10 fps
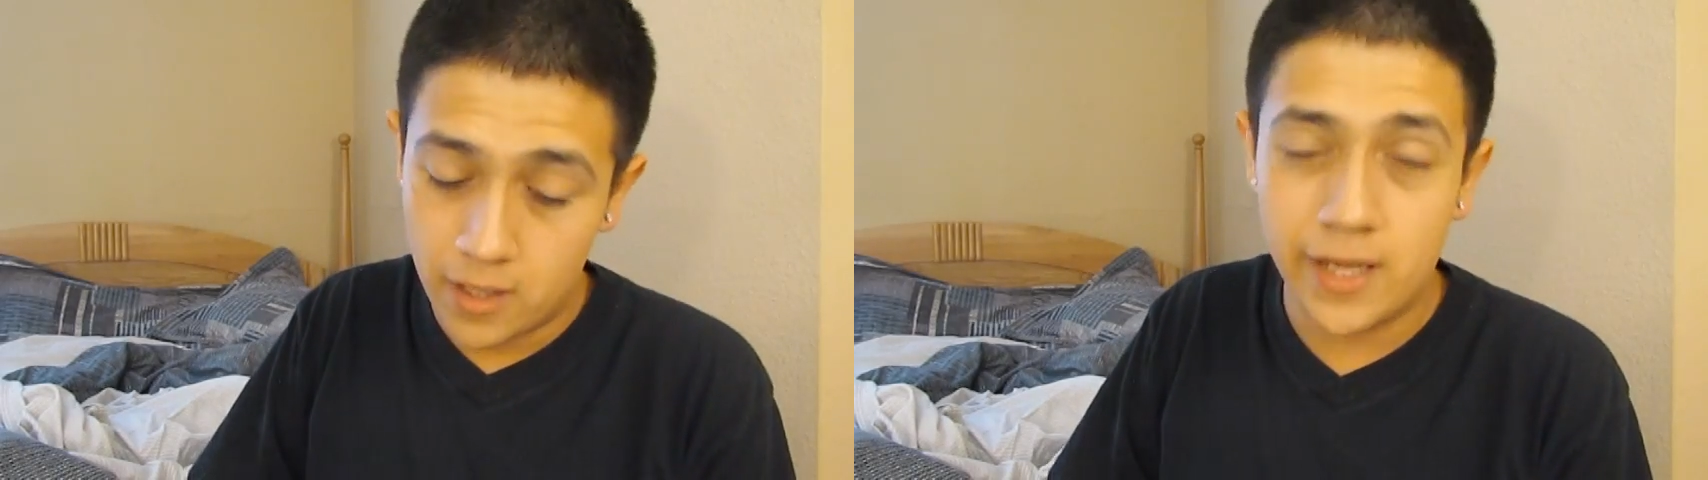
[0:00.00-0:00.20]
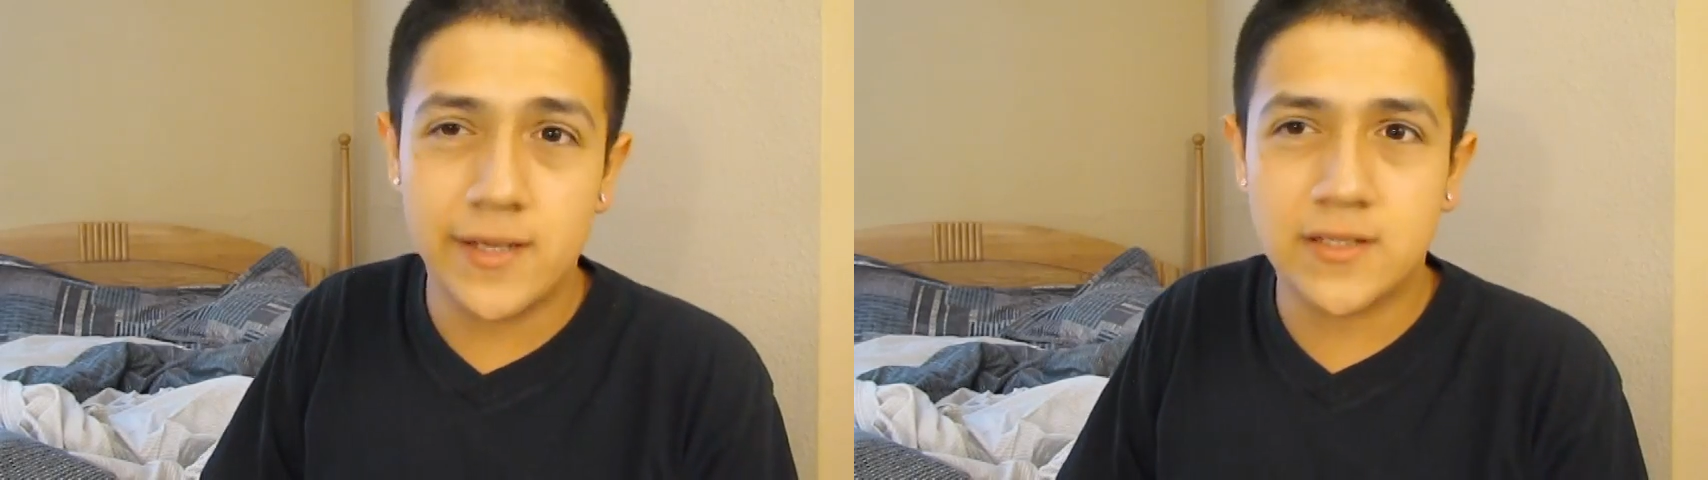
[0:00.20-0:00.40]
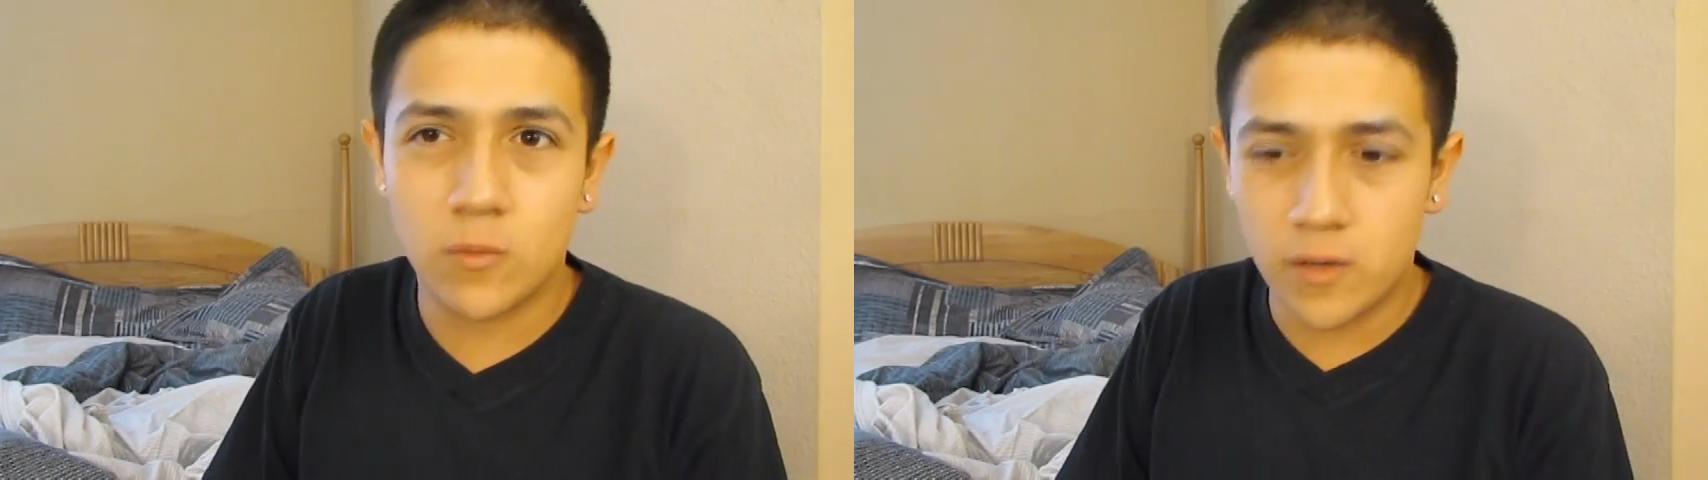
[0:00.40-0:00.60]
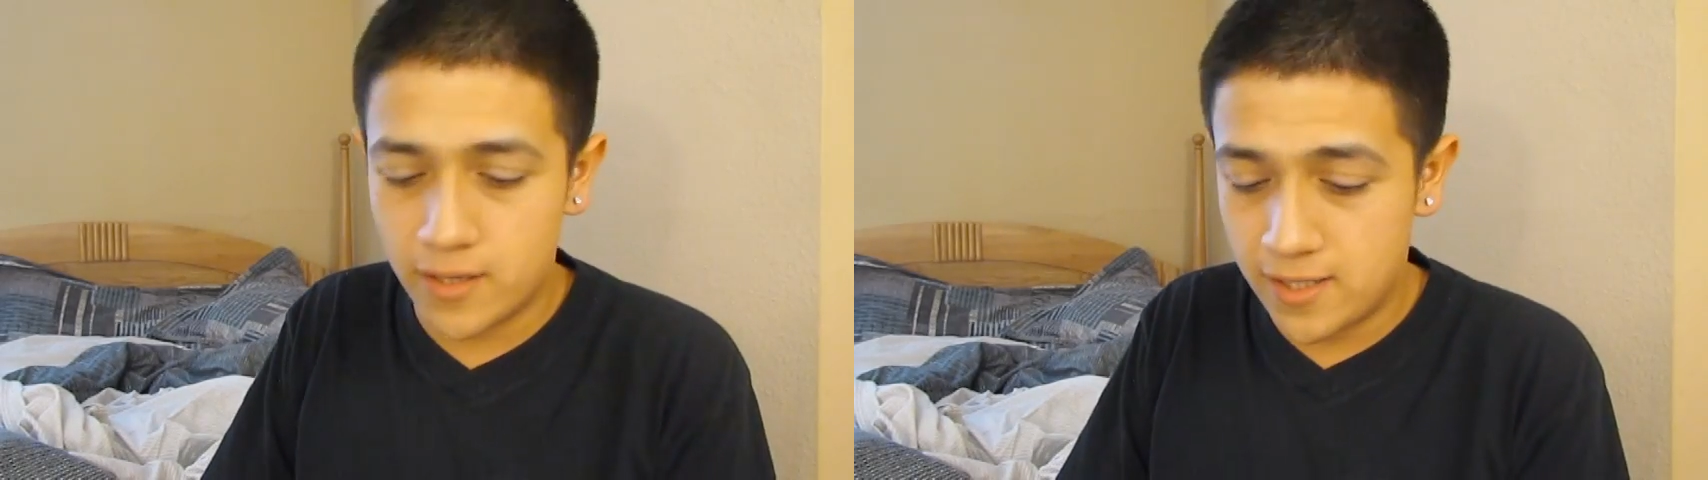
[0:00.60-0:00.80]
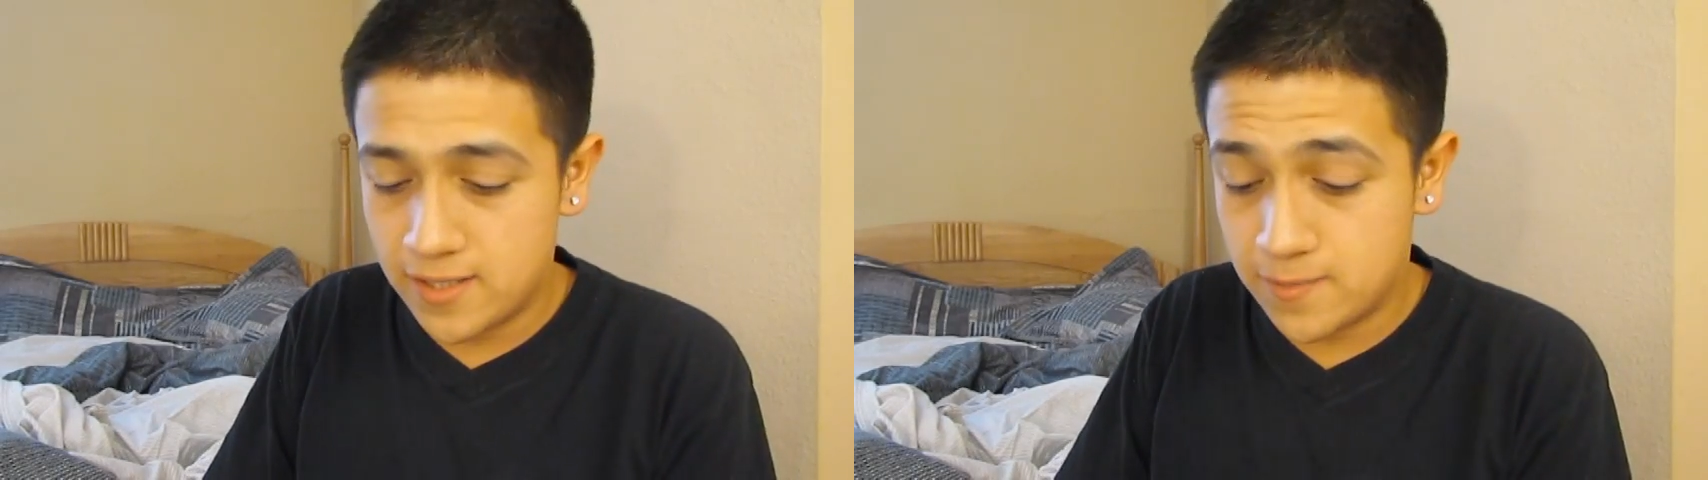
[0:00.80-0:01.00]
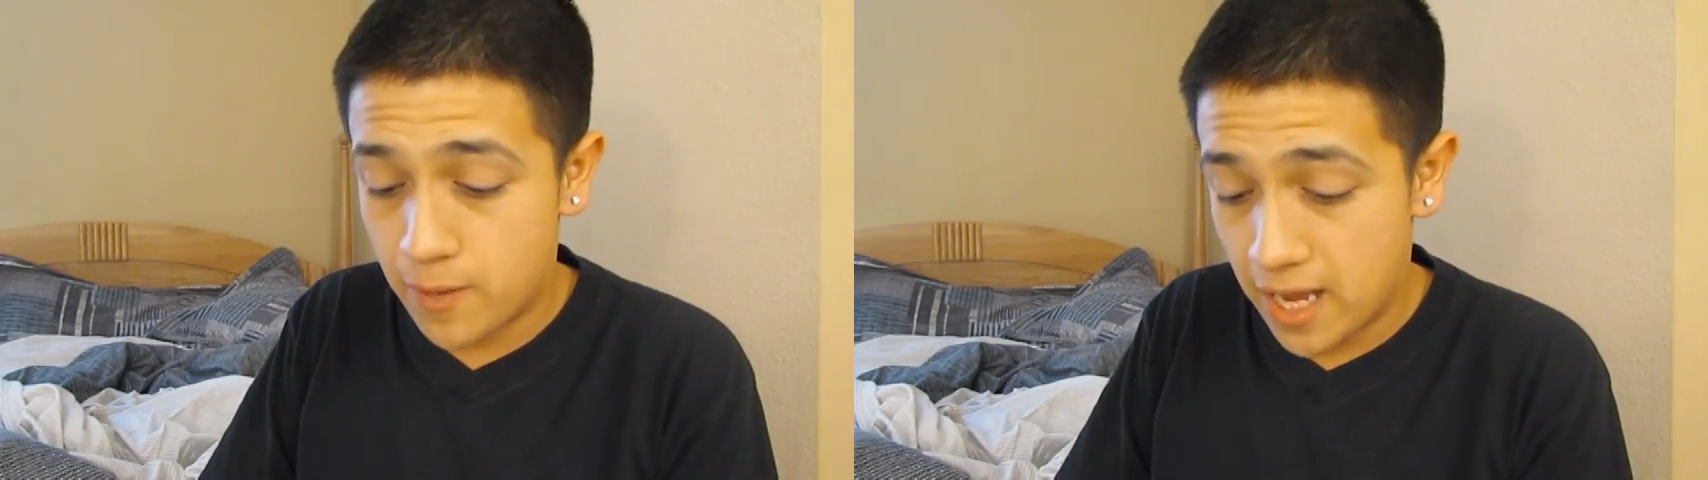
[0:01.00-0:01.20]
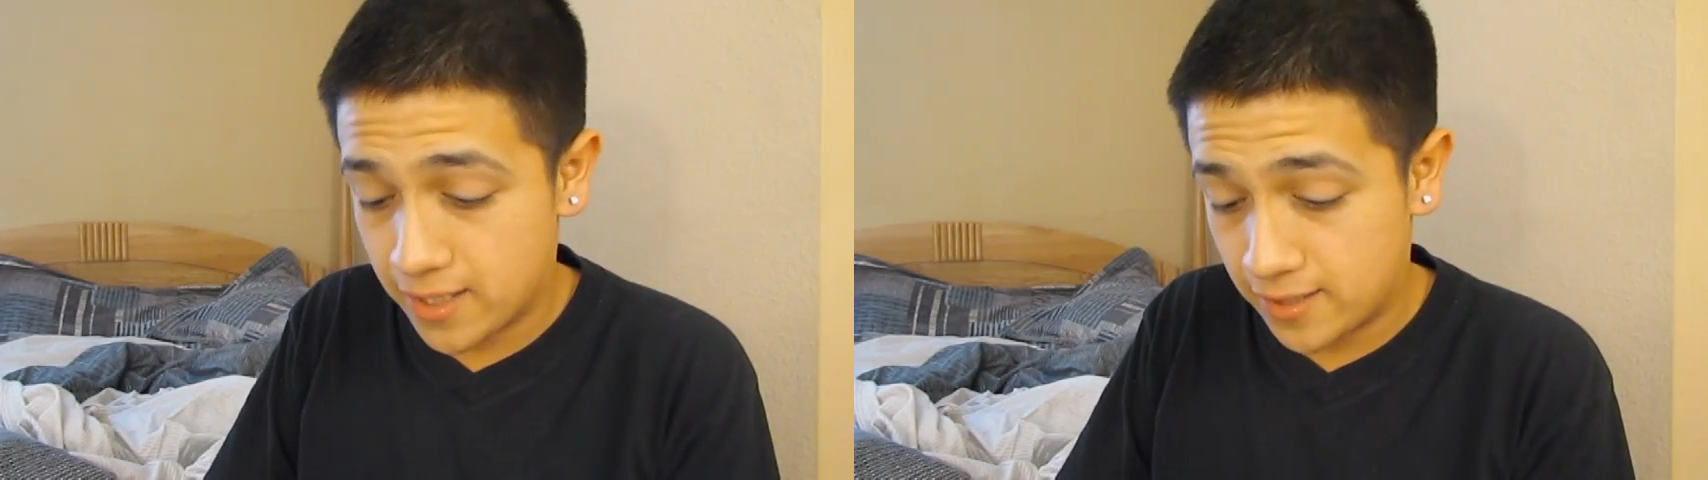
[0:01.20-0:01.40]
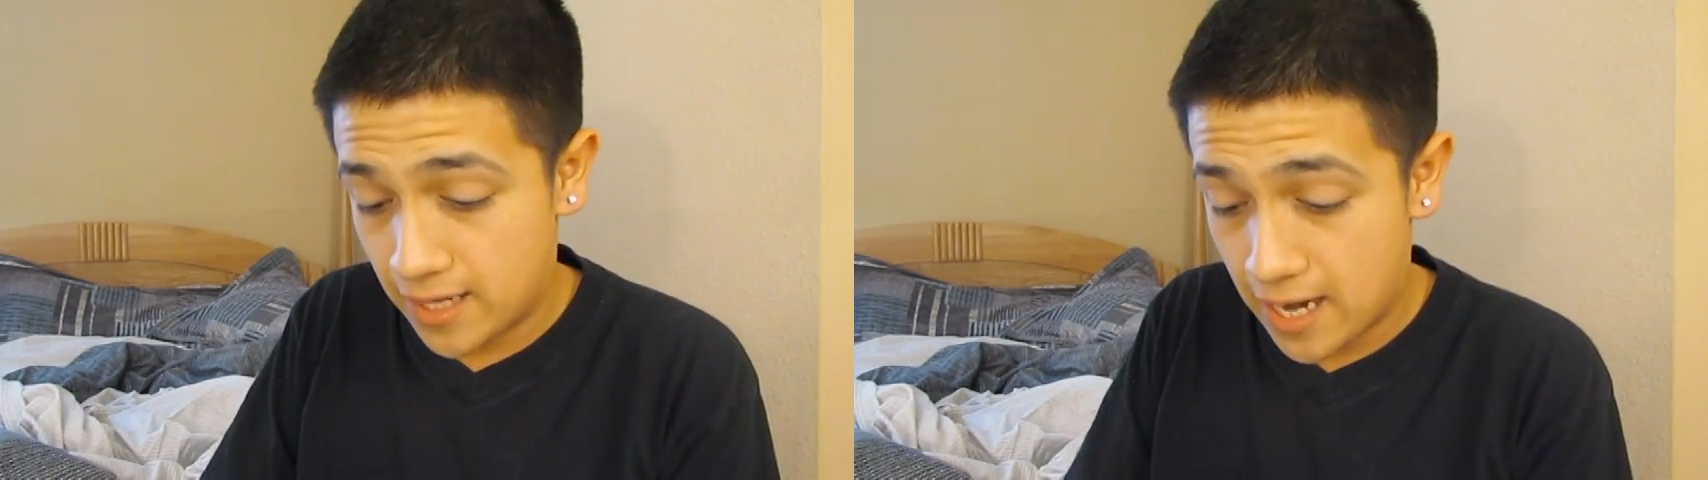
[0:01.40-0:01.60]
I used to wear these
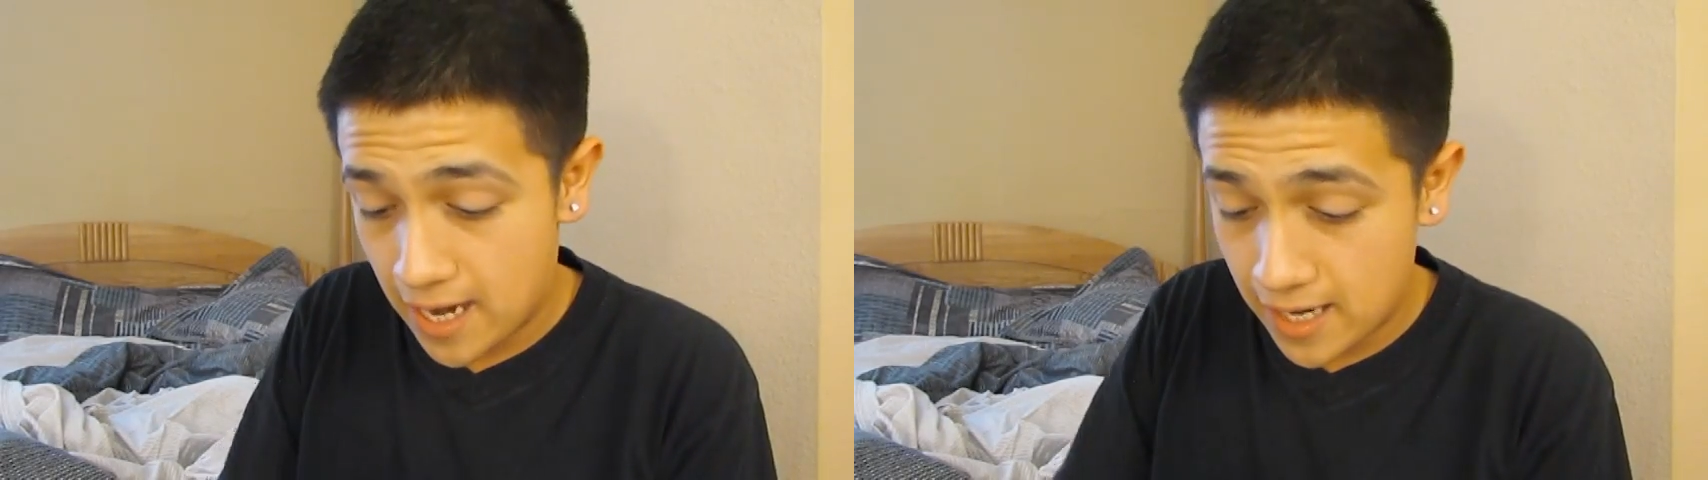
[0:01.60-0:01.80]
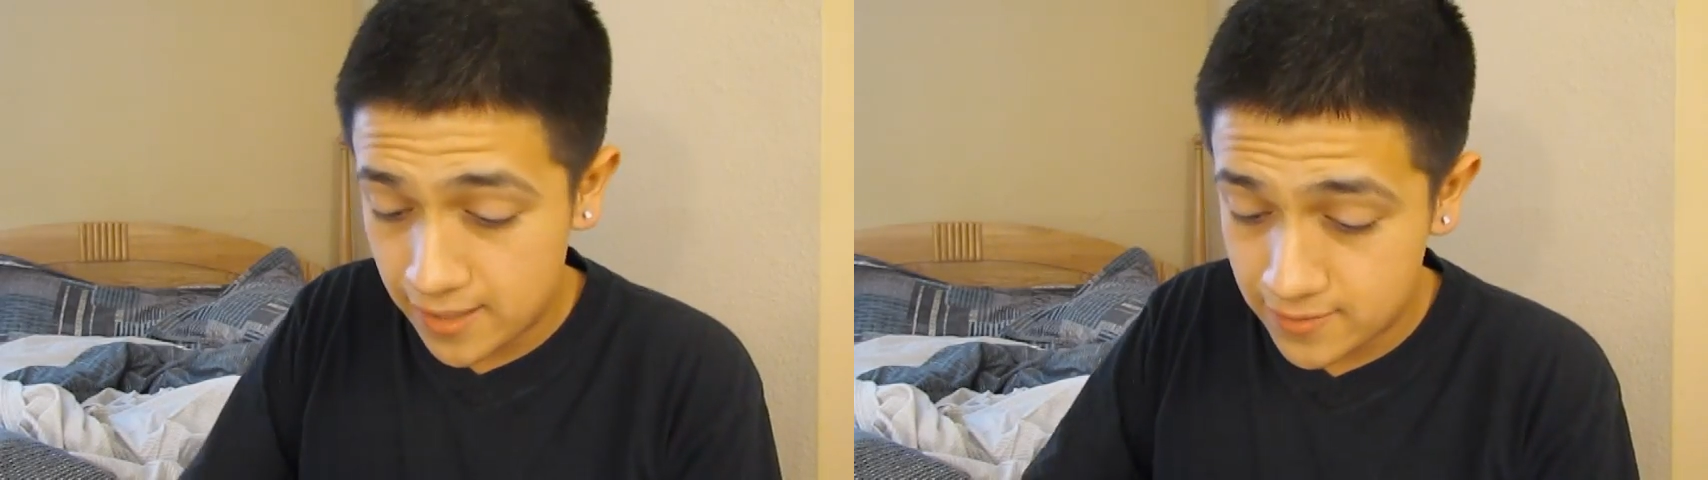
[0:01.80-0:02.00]
back in high